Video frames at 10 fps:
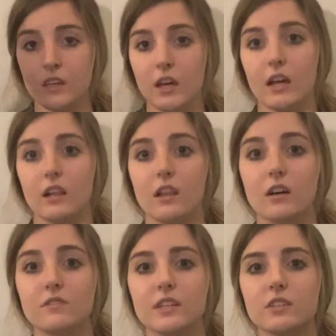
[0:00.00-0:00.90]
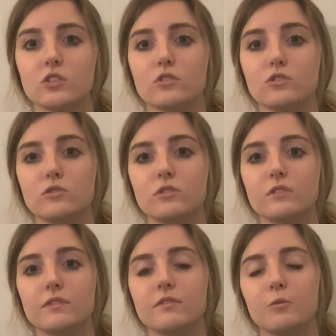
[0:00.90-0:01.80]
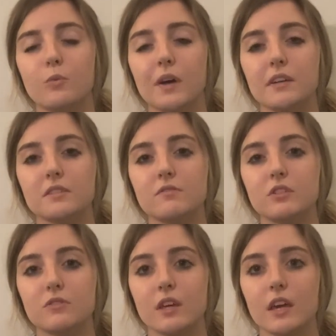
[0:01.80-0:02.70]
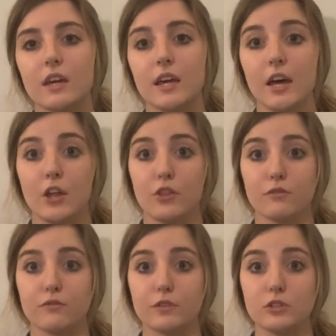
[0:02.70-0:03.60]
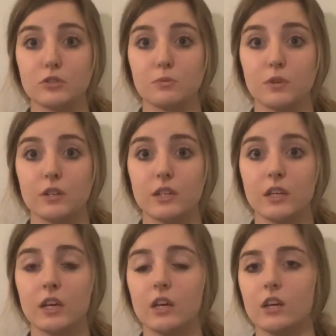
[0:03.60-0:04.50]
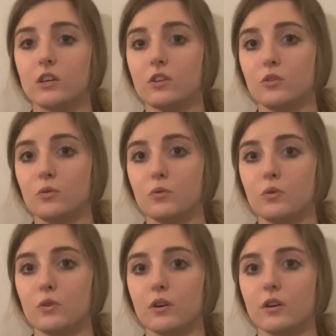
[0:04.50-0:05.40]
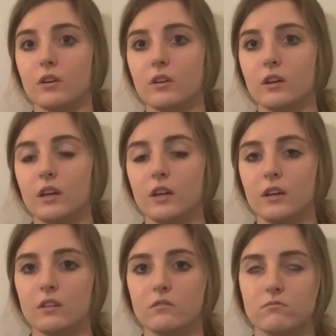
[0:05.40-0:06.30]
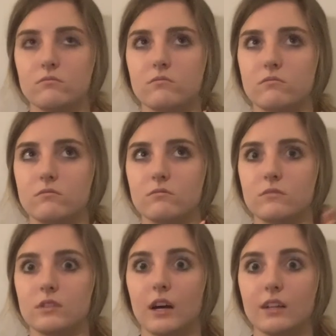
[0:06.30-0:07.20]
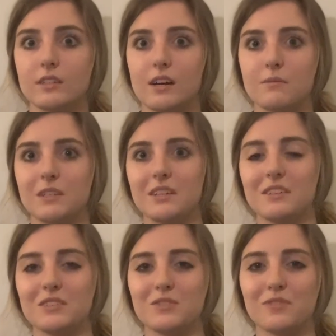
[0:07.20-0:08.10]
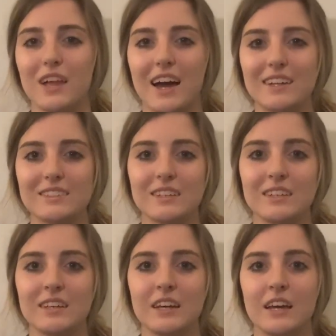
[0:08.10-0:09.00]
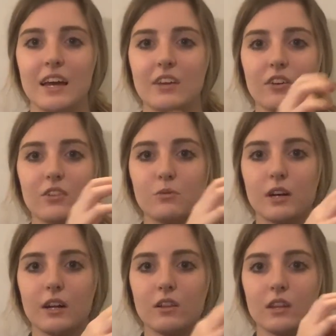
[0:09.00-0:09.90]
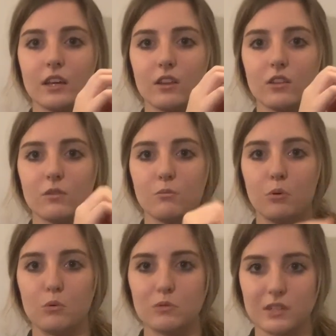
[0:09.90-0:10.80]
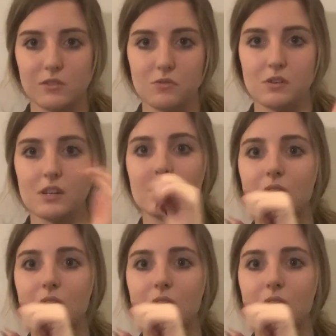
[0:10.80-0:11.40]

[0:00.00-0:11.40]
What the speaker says: Gloves, I saw two different ways of doing it. The first one, your non-dominant is flat, and your other one kind of like pulls it on.